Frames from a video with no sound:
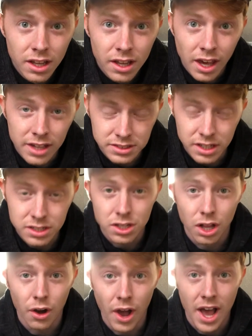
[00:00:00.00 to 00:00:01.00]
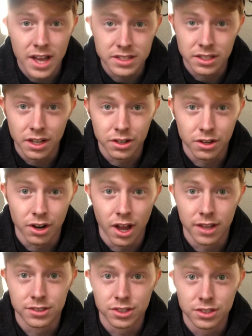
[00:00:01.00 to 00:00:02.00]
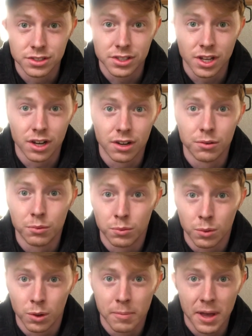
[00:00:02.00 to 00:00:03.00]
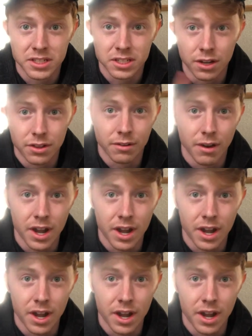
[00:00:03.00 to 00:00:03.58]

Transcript: NTX Glow has another garage, so we're about to go there right